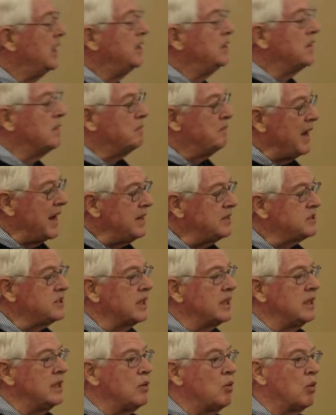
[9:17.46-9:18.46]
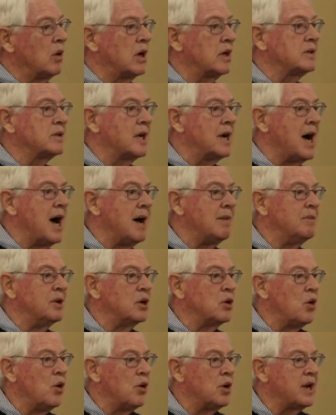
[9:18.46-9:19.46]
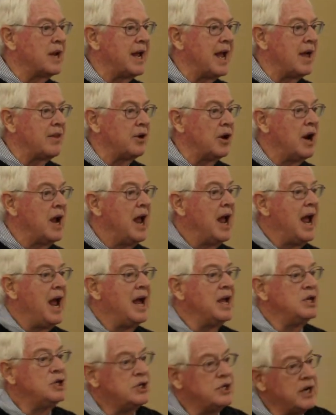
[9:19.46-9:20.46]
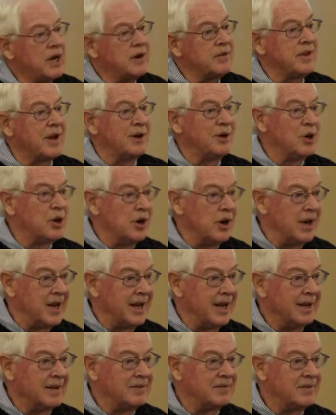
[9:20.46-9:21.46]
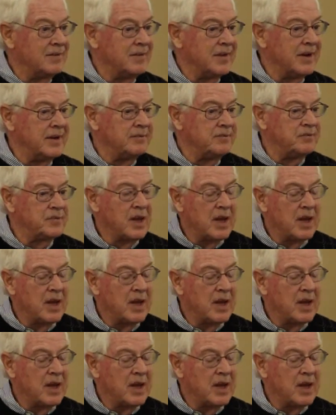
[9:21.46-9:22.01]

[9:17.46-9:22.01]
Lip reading: to basically work the Common Core together and share their learning, right?